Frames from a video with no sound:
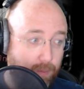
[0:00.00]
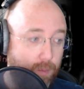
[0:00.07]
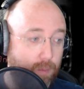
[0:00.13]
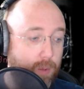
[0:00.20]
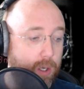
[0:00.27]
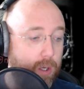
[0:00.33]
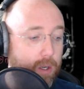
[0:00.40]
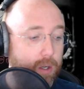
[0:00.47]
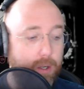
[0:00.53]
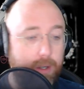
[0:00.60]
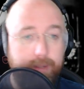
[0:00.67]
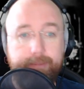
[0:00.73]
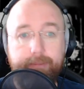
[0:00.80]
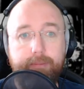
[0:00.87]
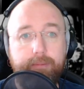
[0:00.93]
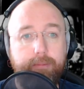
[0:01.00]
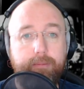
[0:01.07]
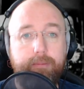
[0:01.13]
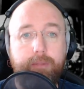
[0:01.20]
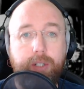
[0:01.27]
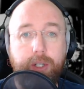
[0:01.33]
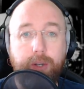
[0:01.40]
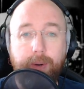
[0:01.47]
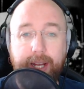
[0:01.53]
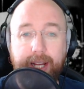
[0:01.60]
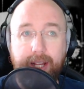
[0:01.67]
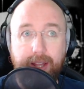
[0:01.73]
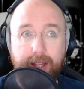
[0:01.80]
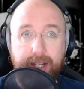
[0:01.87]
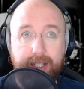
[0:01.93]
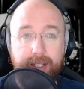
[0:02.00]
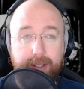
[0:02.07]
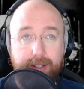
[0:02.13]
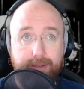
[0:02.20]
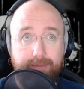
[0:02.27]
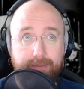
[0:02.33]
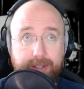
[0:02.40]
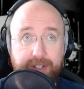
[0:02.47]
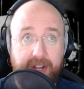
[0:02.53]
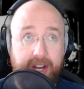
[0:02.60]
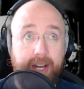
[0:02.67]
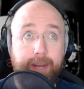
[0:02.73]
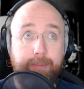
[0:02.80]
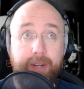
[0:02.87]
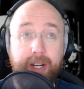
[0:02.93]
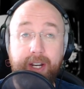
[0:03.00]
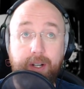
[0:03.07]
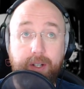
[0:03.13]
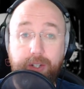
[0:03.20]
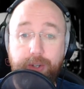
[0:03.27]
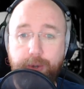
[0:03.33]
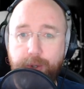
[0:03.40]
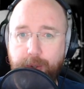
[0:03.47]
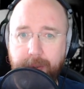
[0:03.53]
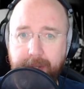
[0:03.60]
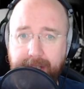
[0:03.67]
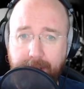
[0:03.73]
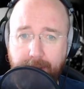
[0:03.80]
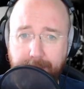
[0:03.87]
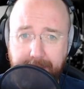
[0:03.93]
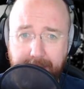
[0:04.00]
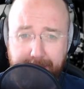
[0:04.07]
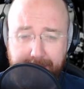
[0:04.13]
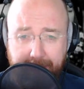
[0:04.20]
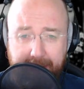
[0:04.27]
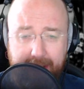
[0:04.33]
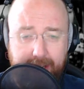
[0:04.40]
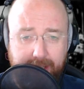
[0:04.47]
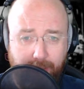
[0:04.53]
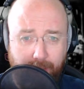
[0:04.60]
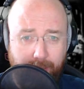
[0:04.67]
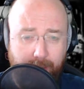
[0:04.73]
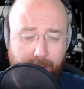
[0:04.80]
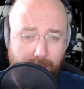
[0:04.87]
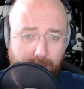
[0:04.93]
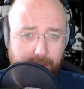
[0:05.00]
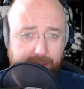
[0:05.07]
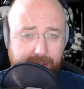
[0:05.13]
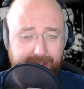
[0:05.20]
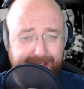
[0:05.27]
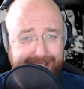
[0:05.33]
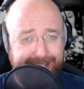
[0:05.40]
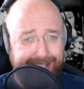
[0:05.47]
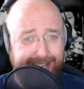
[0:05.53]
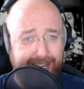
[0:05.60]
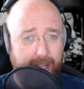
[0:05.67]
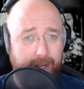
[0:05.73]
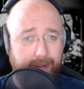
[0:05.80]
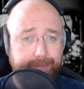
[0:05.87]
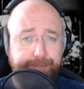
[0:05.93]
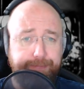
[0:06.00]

were during this time in an unusually cooped up space when we were all stuck together